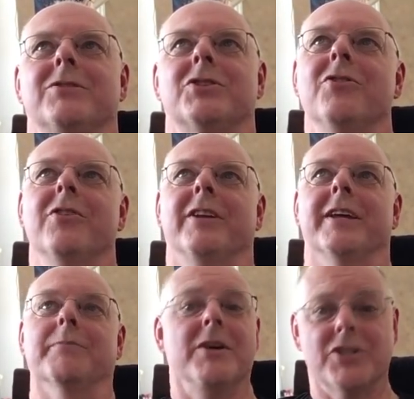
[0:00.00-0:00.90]

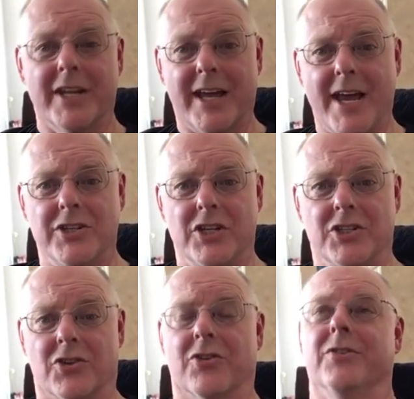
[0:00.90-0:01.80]
journaling, much like Angie
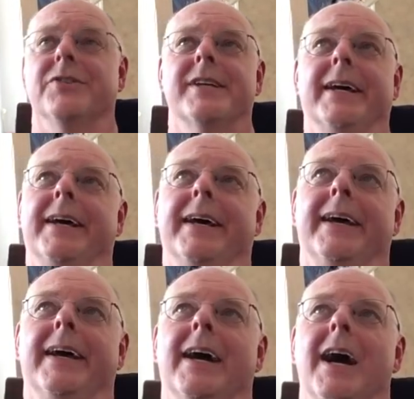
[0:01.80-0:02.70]
journals.
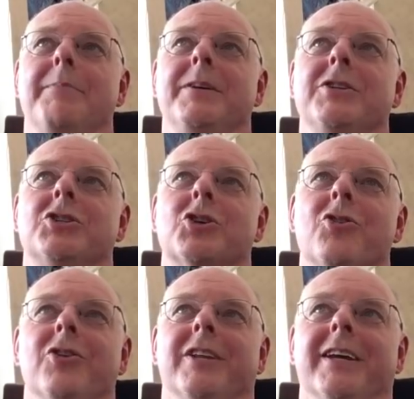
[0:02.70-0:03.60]
I've been
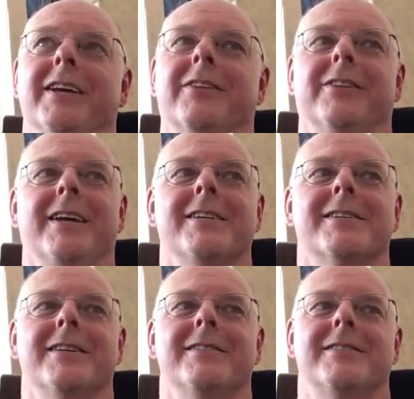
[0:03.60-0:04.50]
journaling
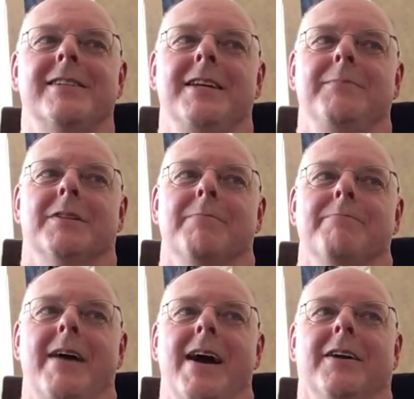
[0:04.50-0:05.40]
things that seem to
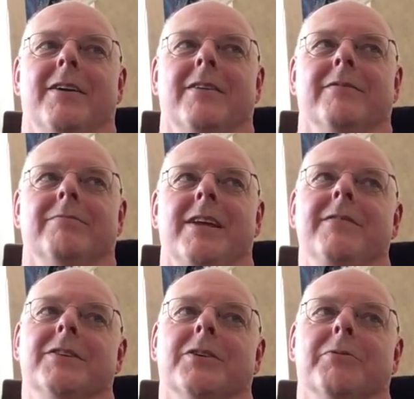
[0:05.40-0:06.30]
matter
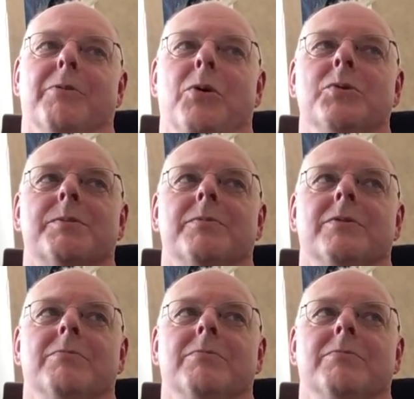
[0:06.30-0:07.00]
even to the remoteless